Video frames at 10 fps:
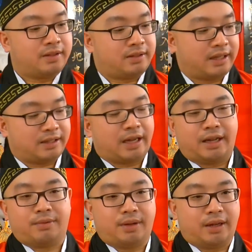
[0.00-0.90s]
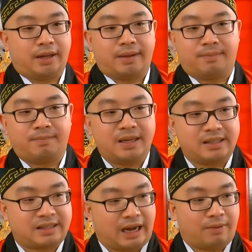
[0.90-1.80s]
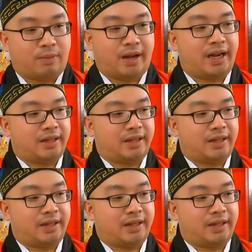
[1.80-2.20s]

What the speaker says: think that it means that way,